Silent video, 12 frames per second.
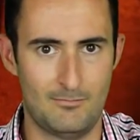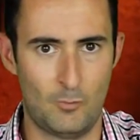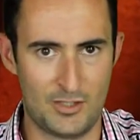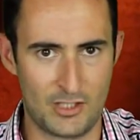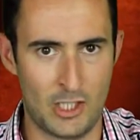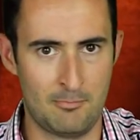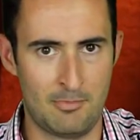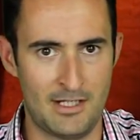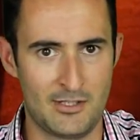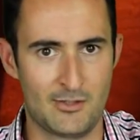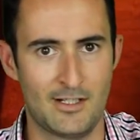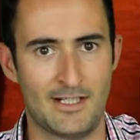what's on my
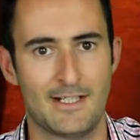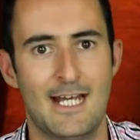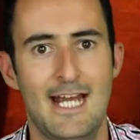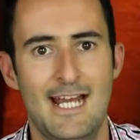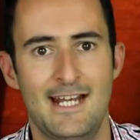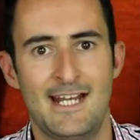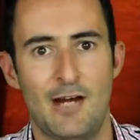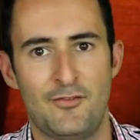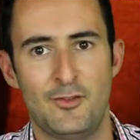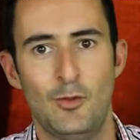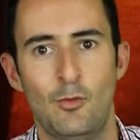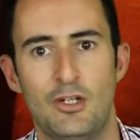screen. Now,
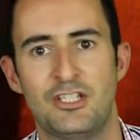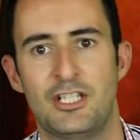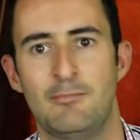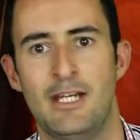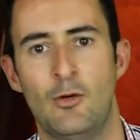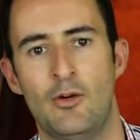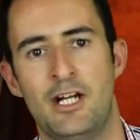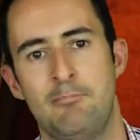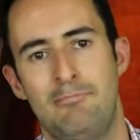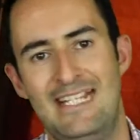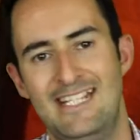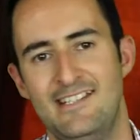if you're watching me and we're in a
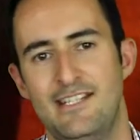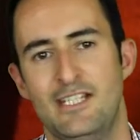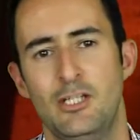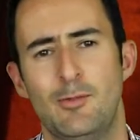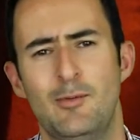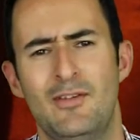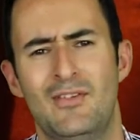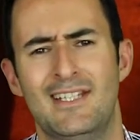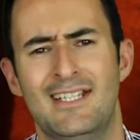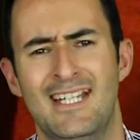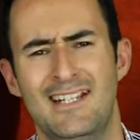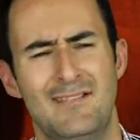meeting, you're probably
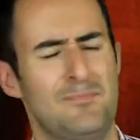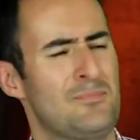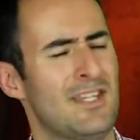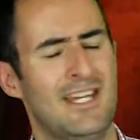thinking, hey,